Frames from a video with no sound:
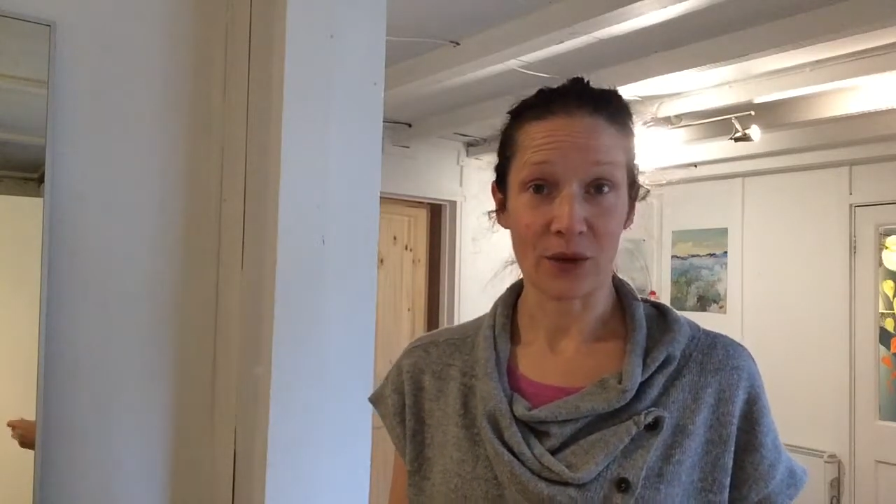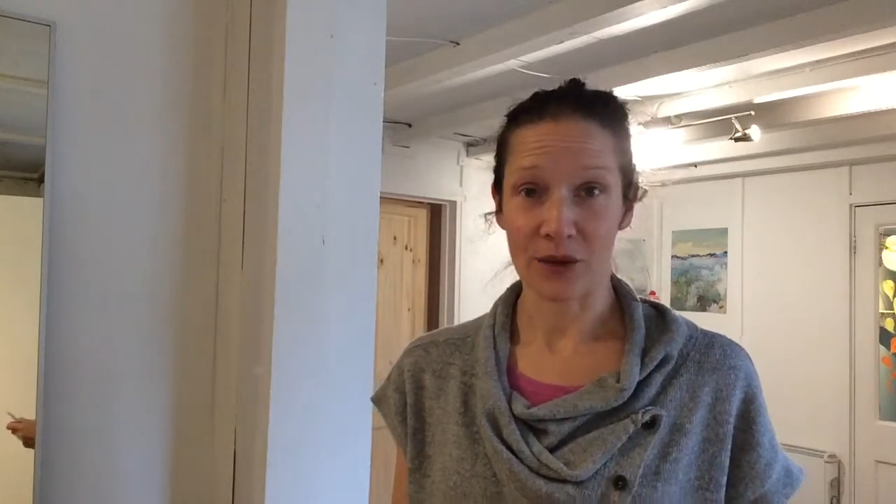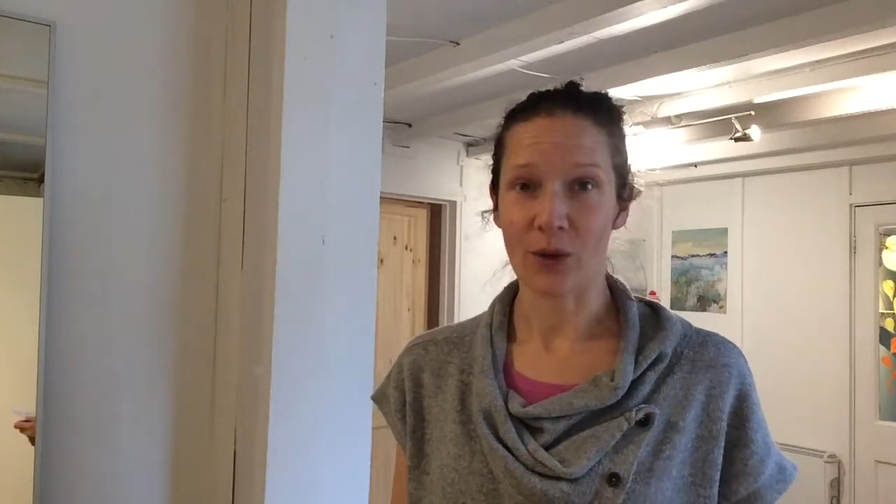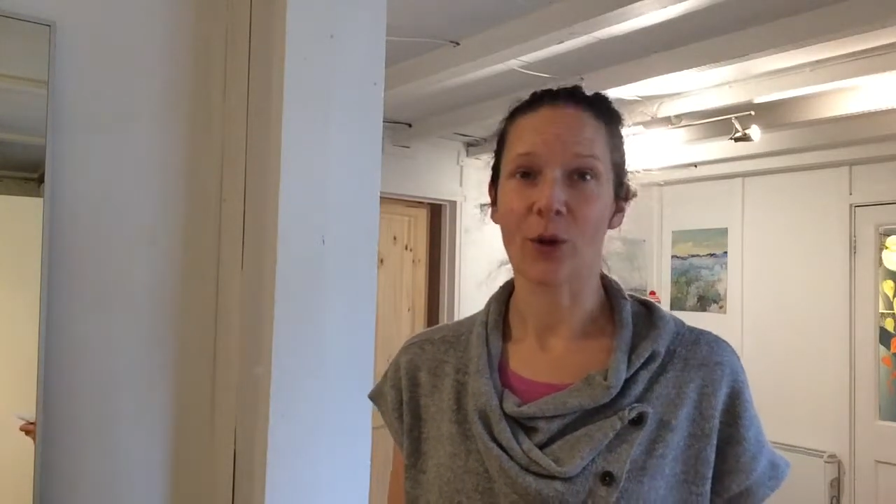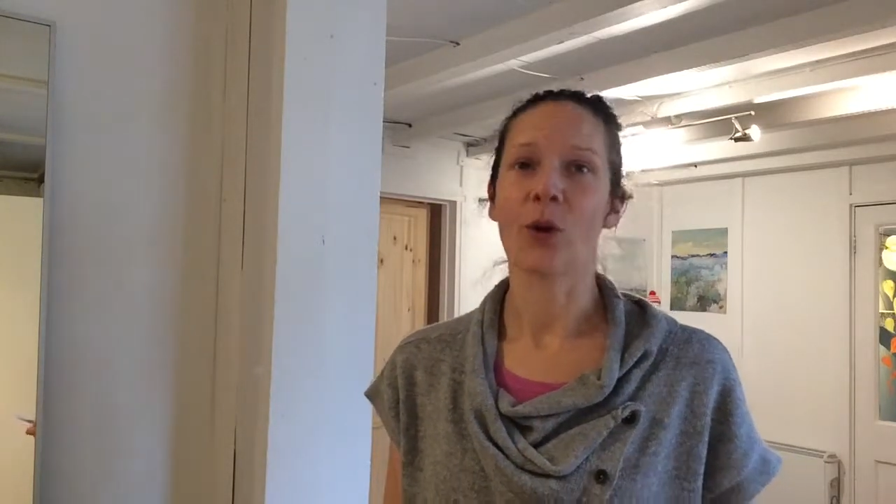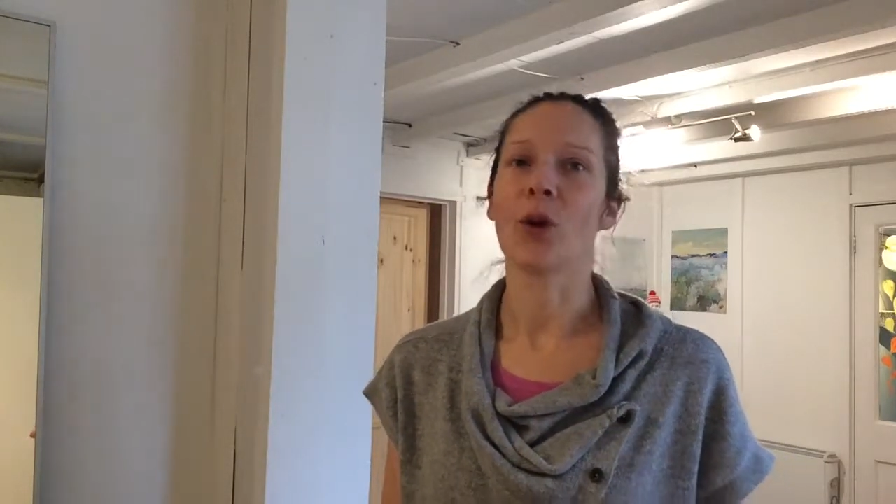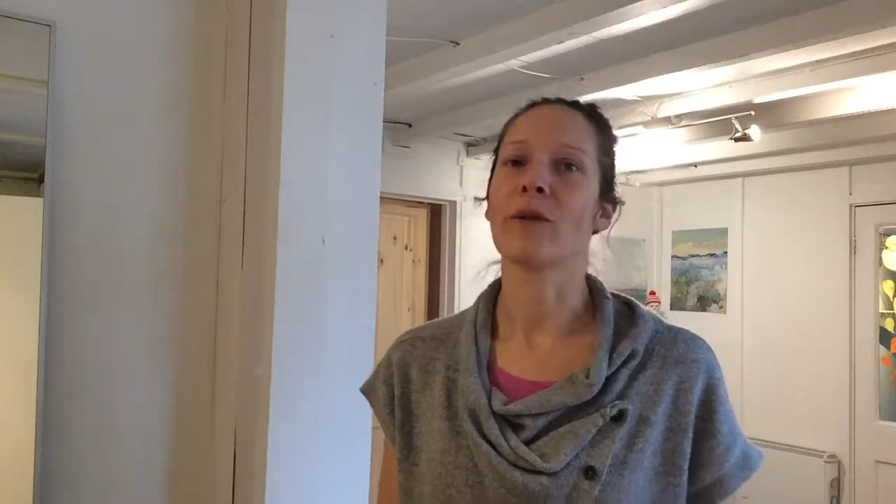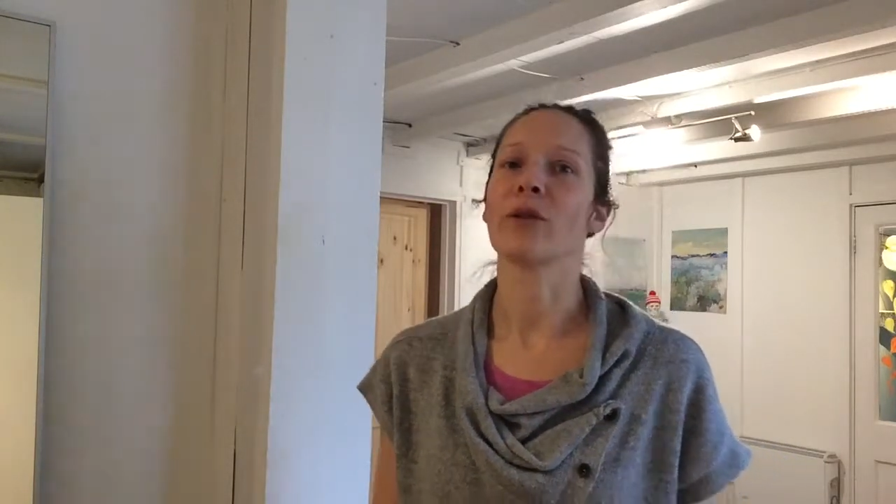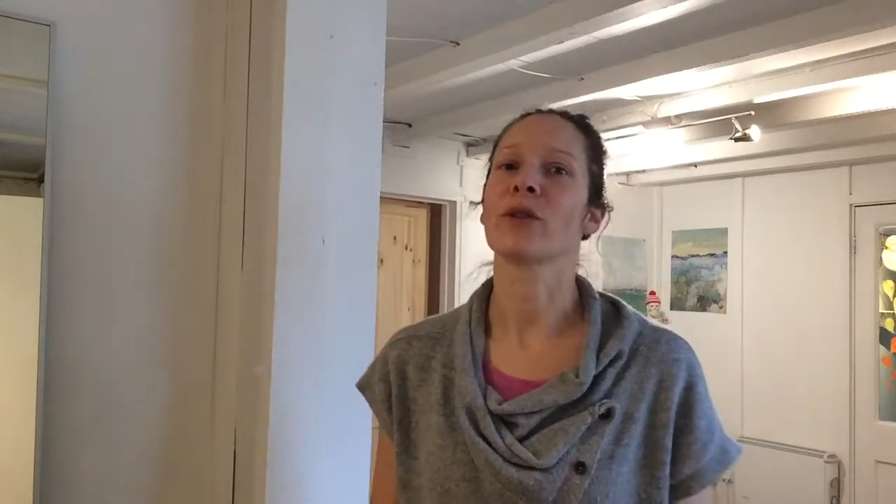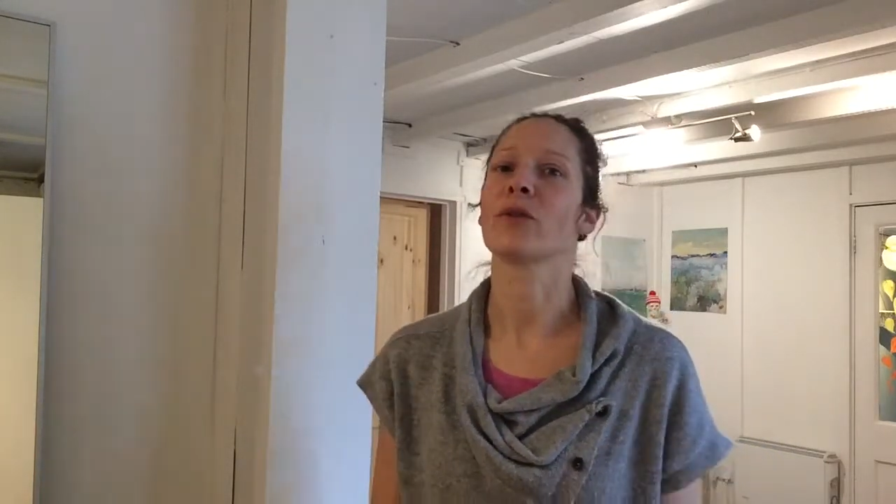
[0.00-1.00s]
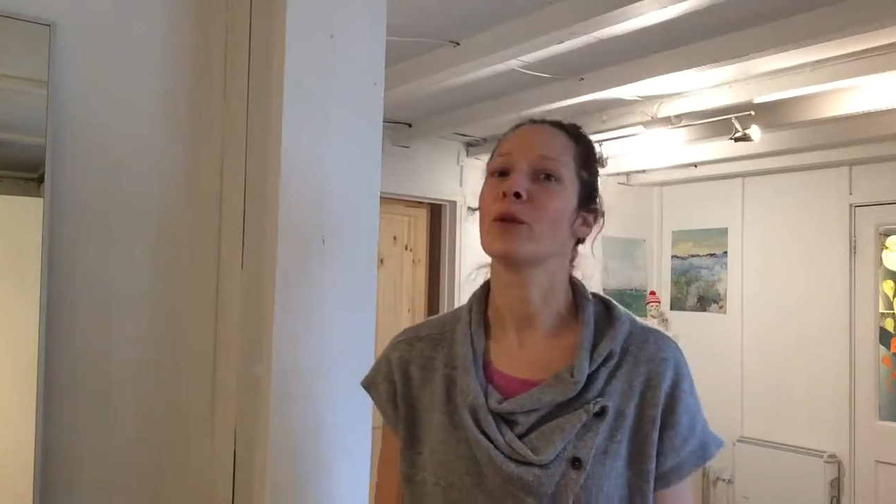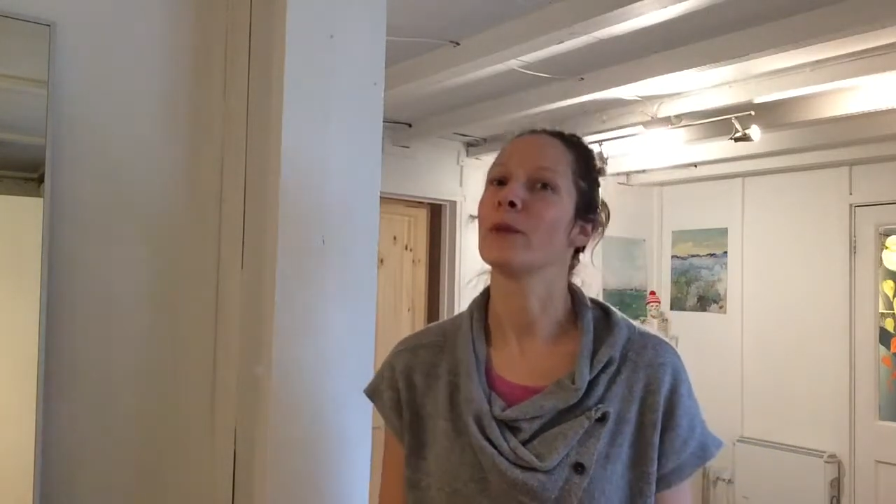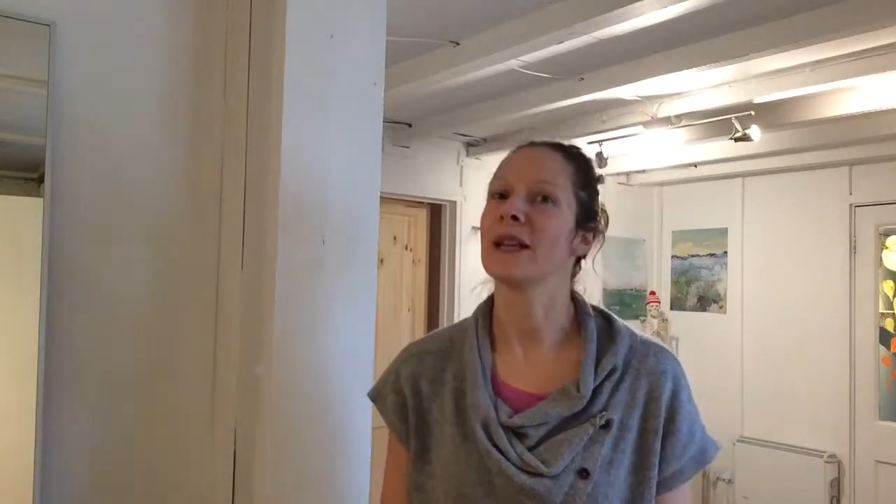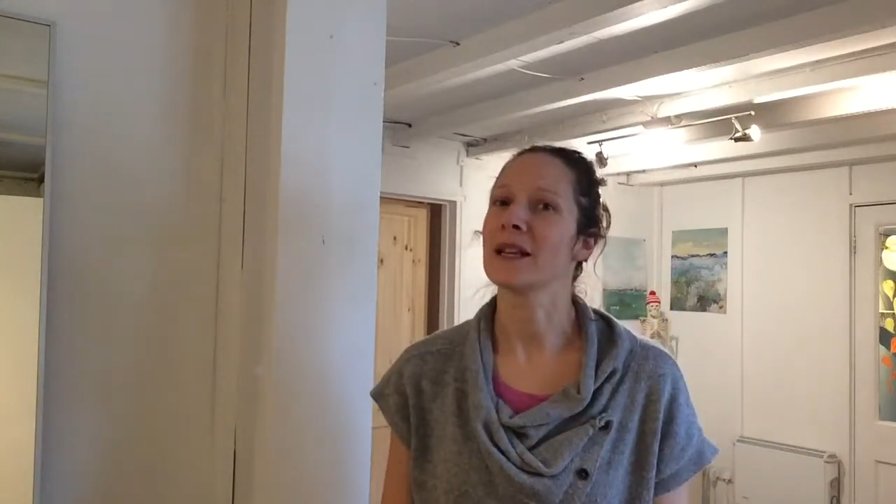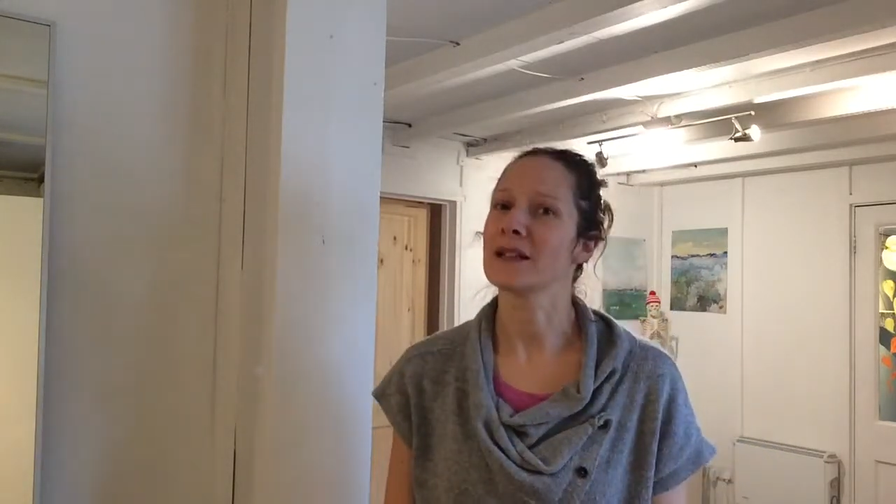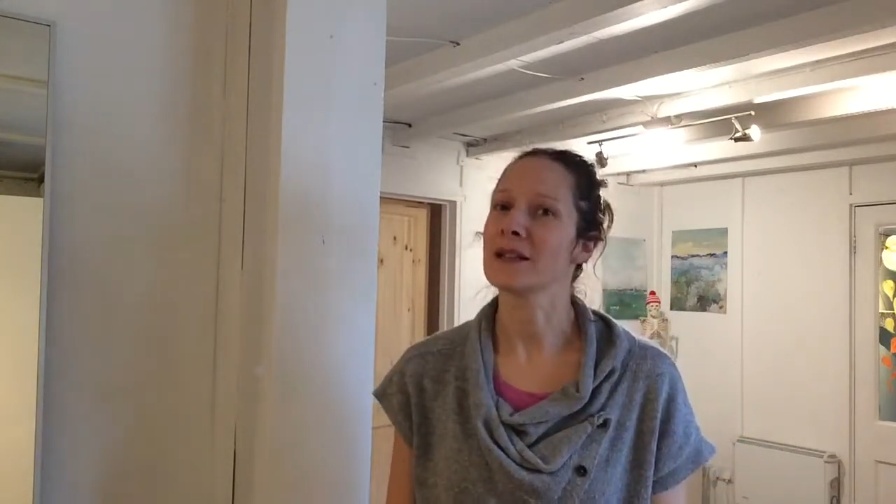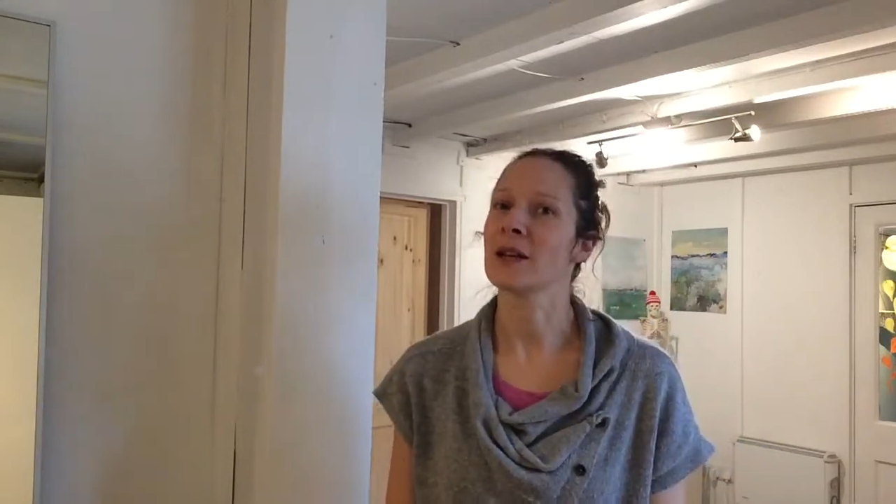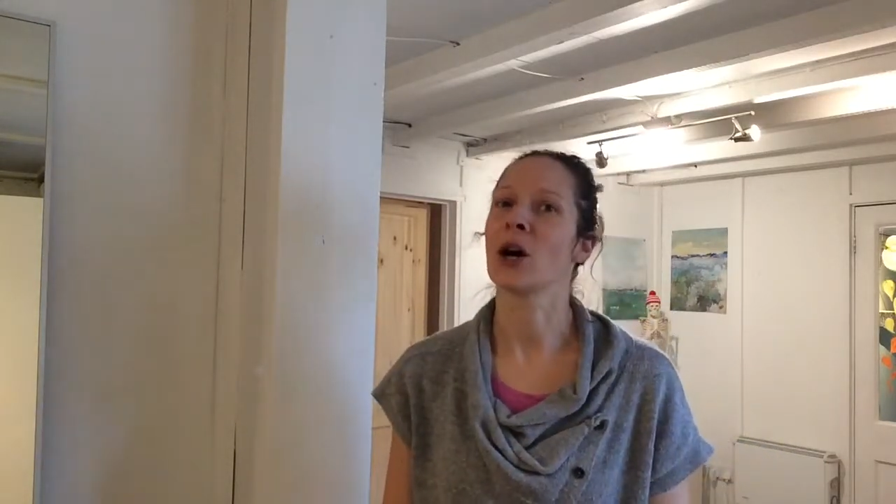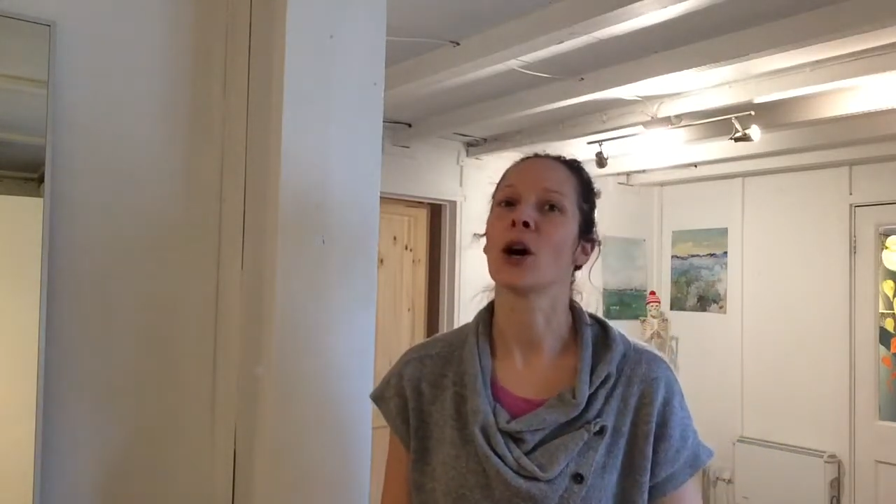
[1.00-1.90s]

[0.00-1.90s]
So I've gone to 4 minutes.